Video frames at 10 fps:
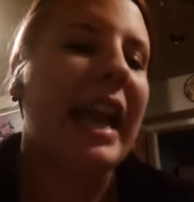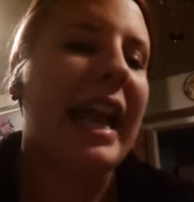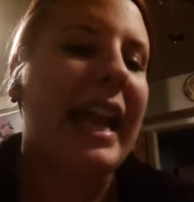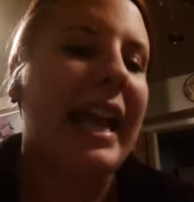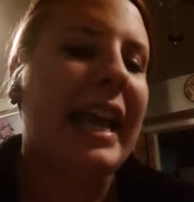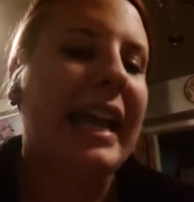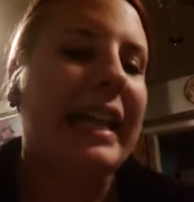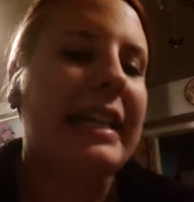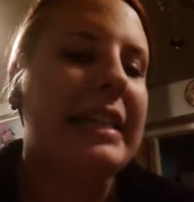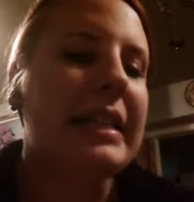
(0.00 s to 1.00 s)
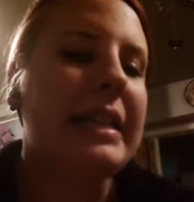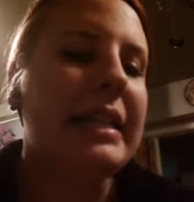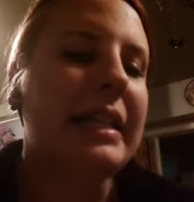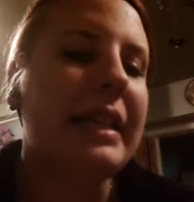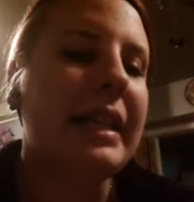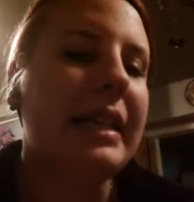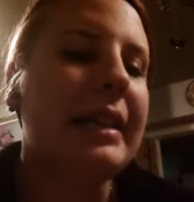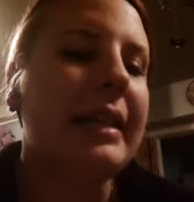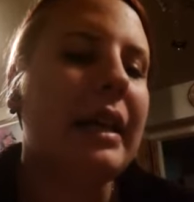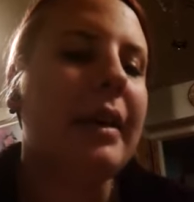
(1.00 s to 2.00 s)
And yeah,
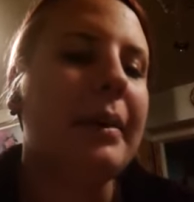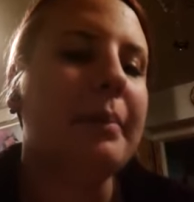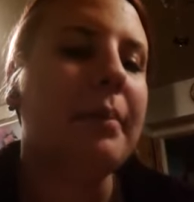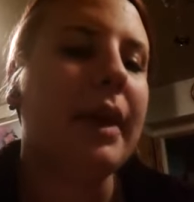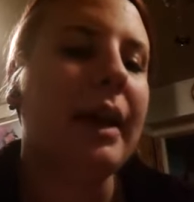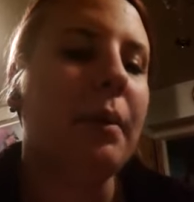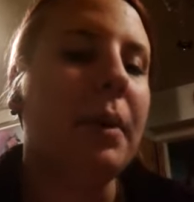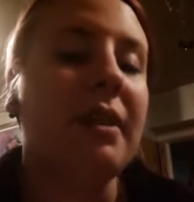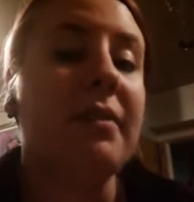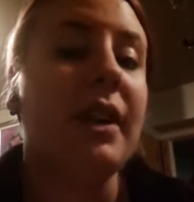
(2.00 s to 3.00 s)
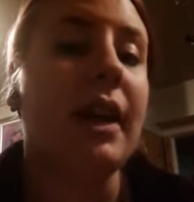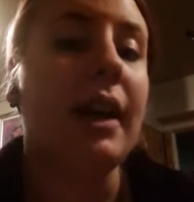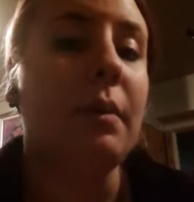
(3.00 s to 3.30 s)
my wife and I,